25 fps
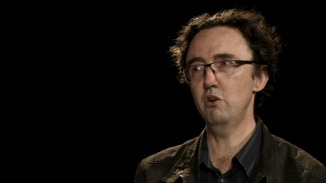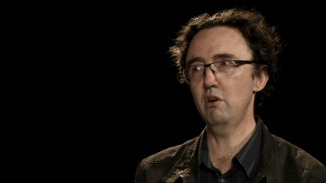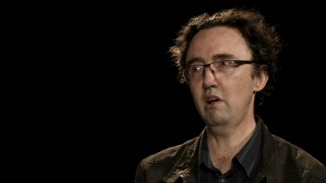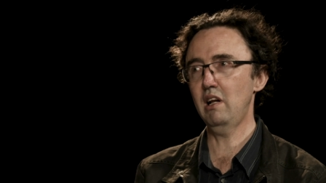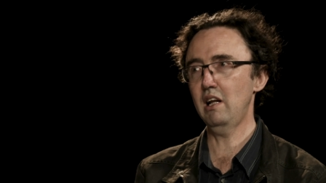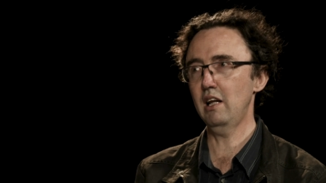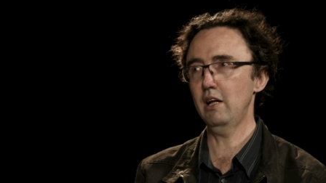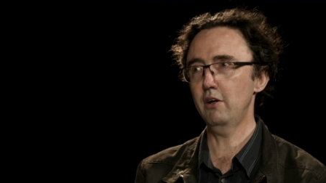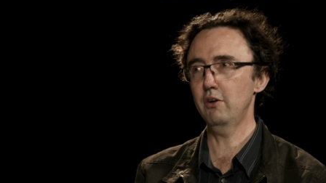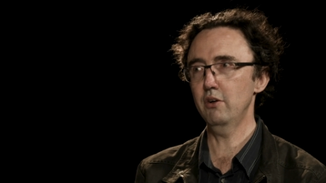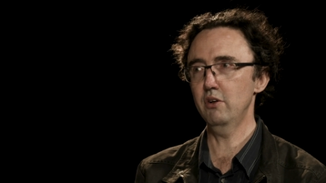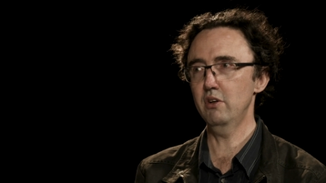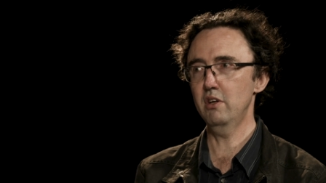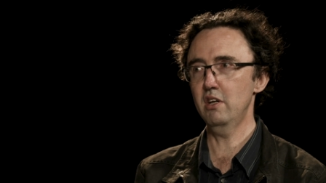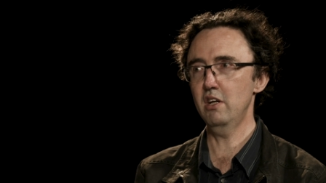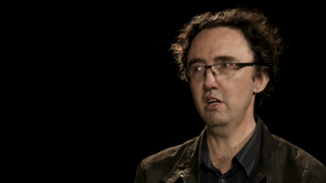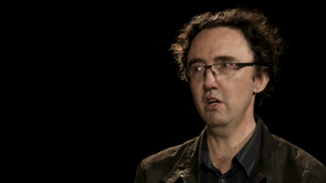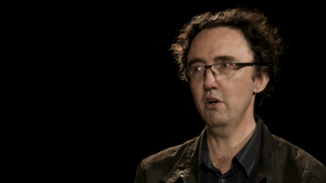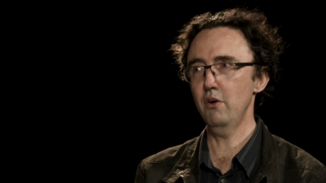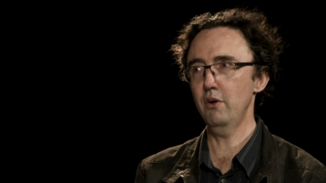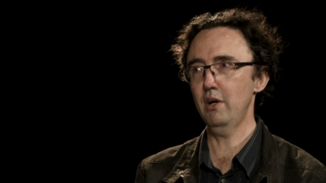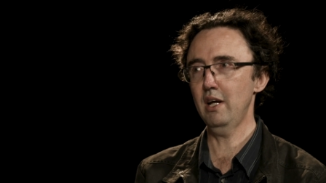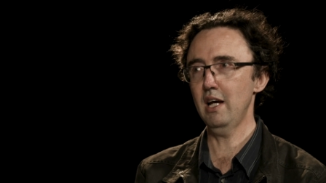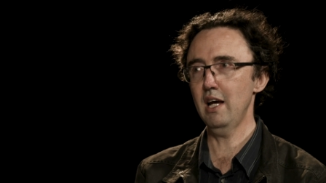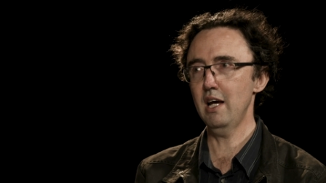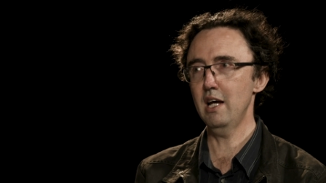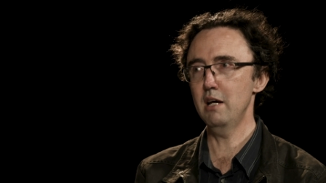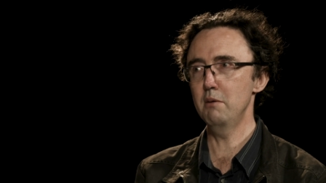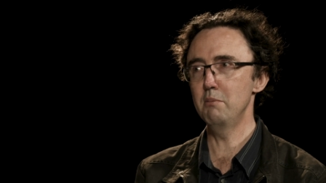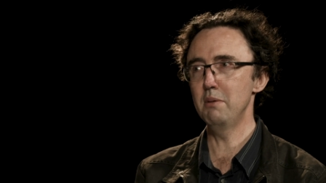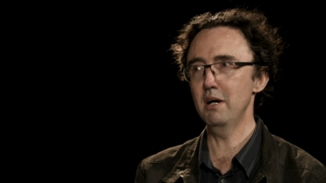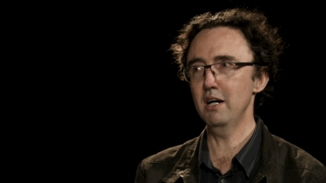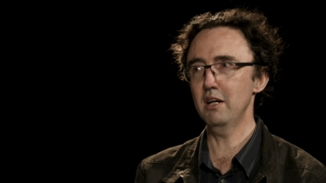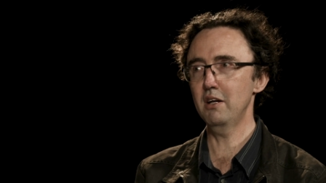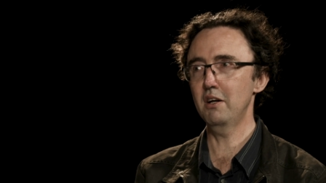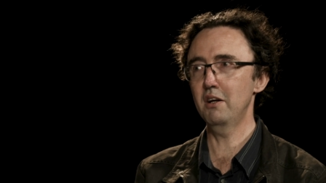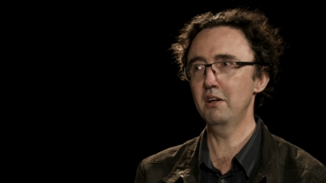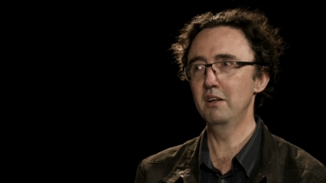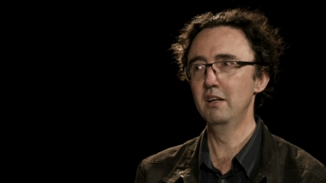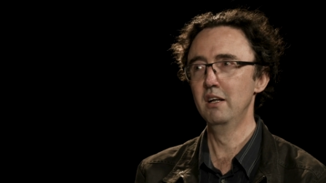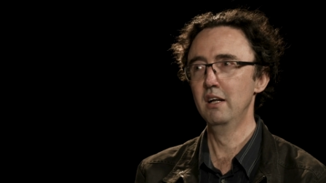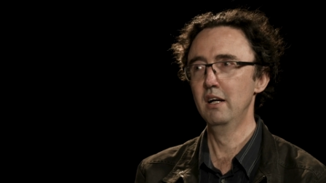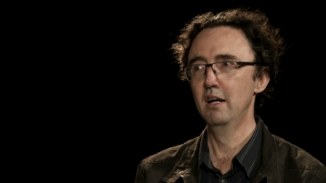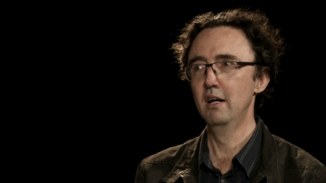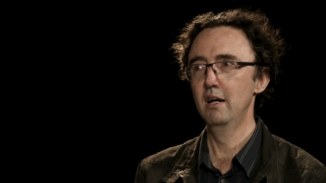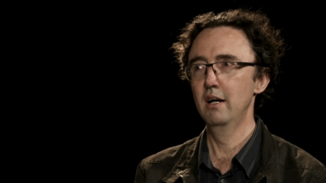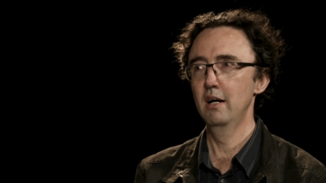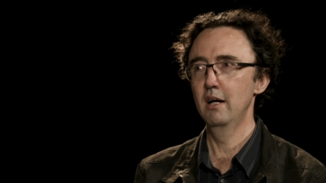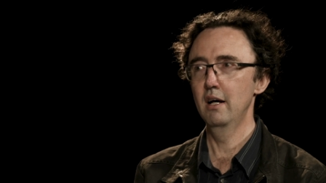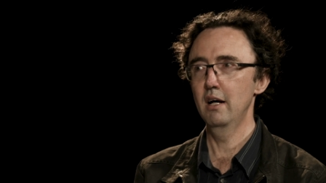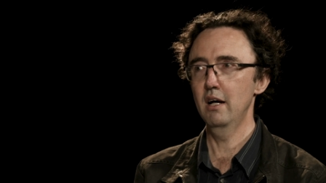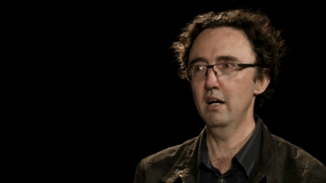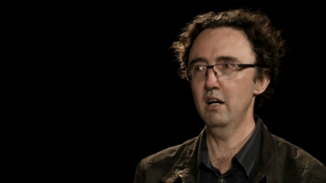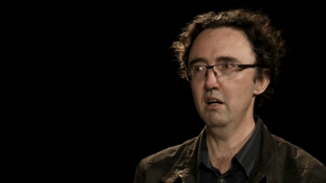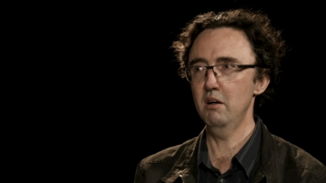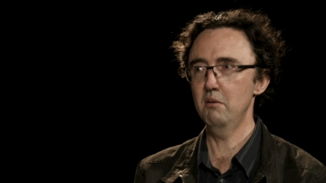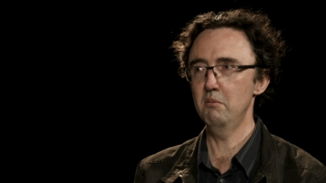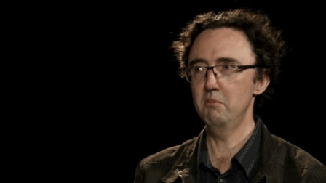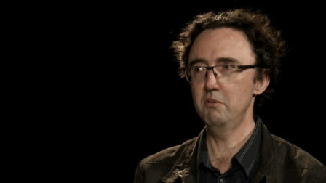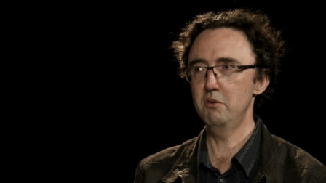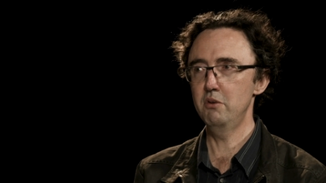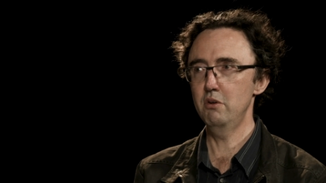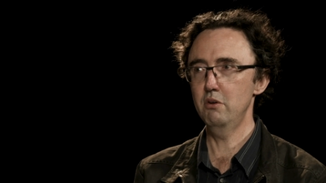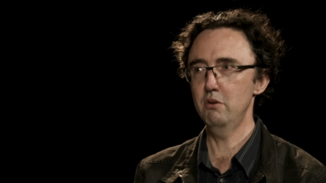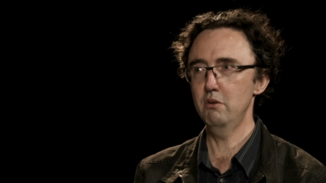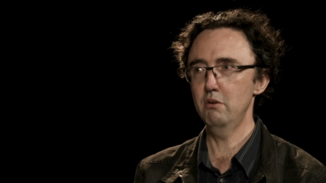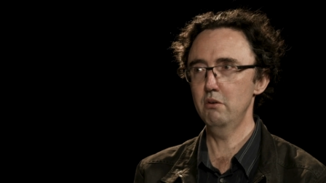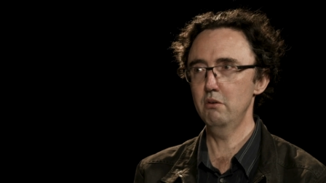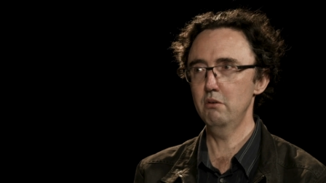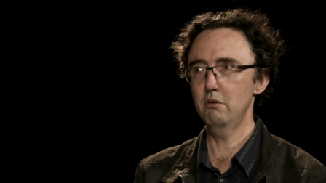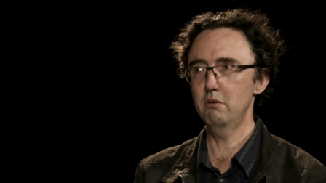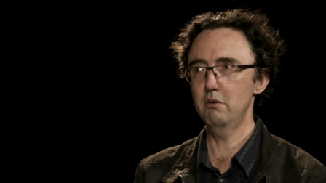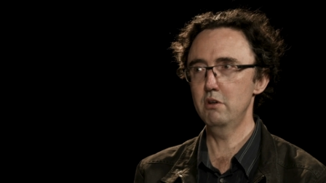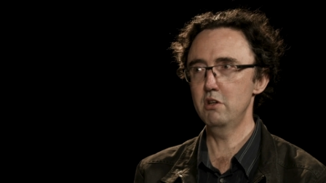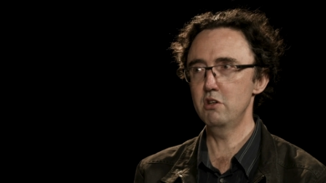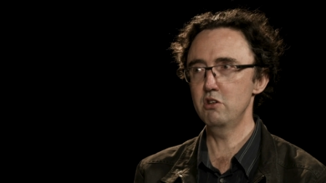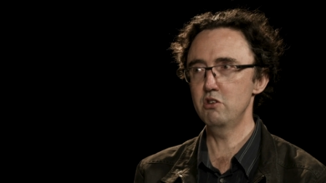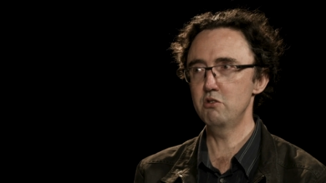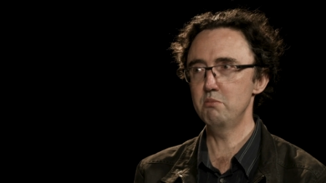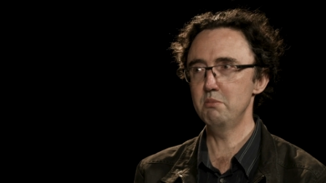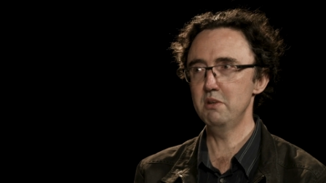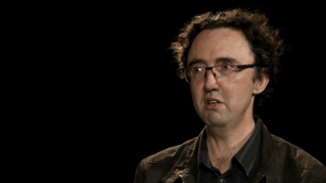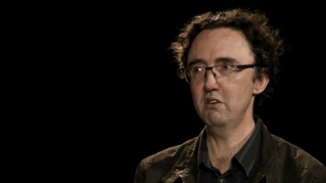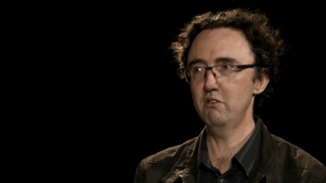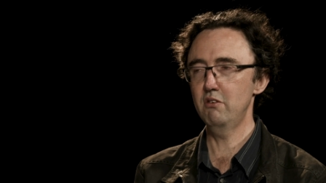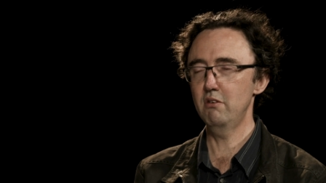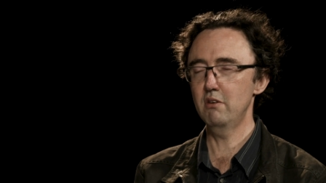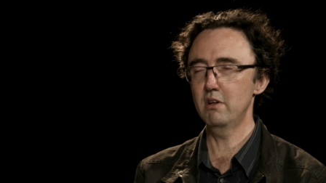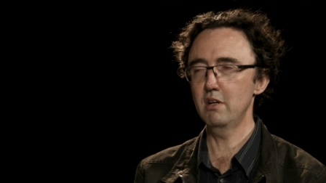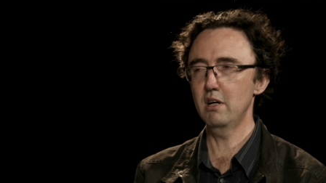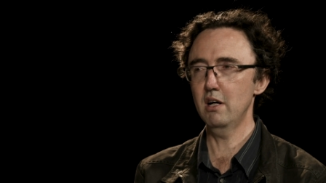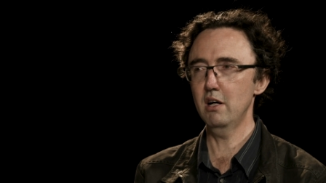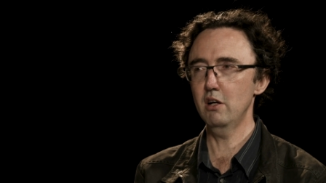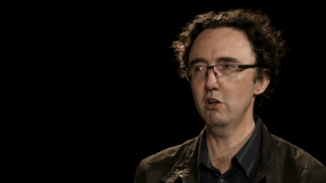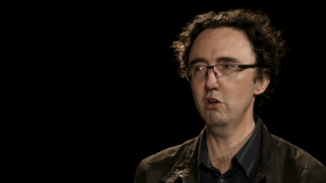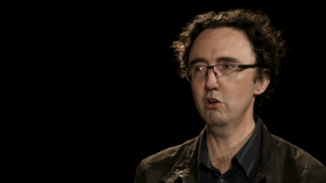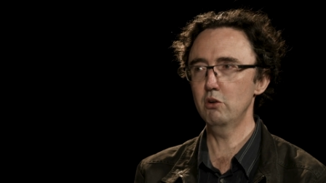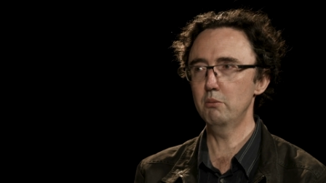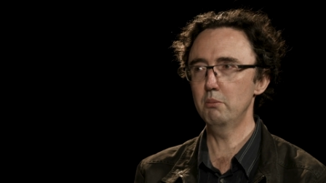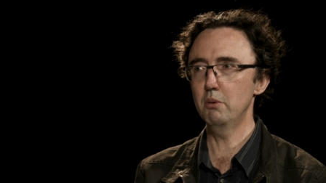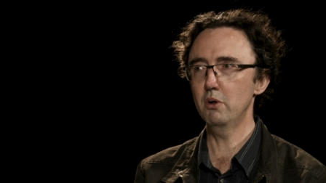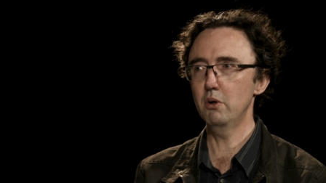You click on the OK button um, to dismiss a dialog